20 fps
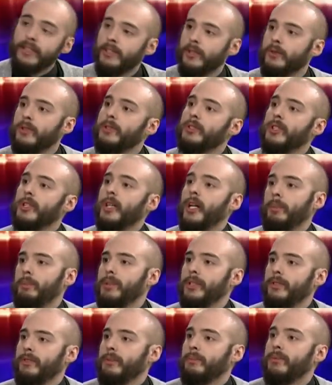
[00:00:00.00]
you know, there's a
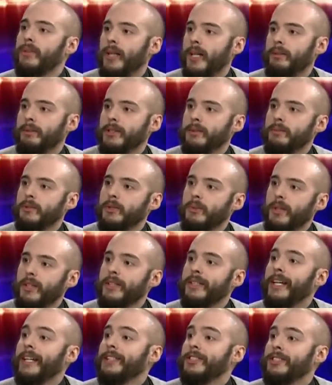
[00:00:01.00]
couple different problems
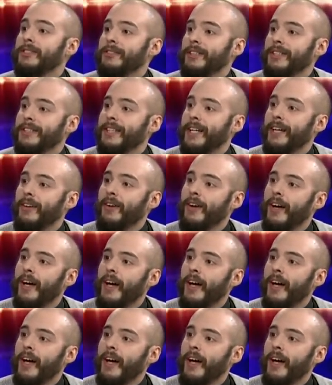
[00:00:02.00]
with NASA right now,